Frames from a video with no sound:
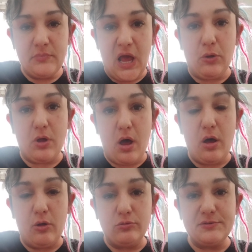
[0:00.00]

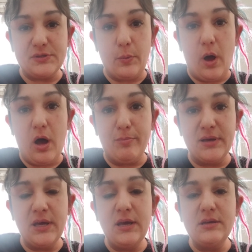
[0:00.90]
alcohol swab
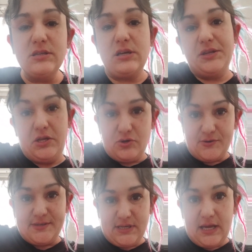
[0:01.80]
to clean
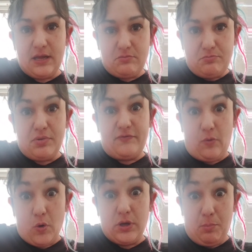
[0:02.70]
your skin
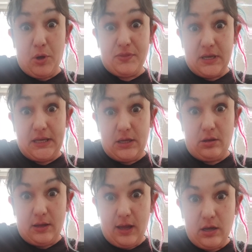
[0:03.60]
before you put the
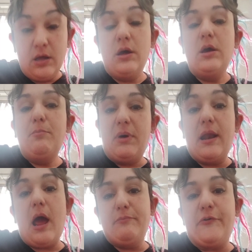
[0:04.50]
needle in.
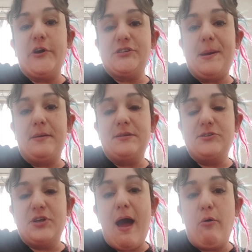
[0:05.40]
But I'm fresh out of the
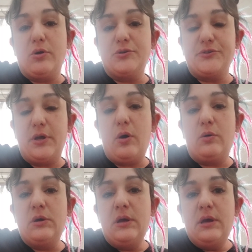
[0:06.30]
shower,
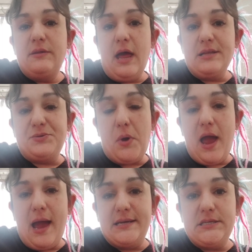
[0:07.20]
so that's
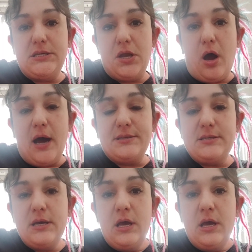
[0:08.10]
why I did not.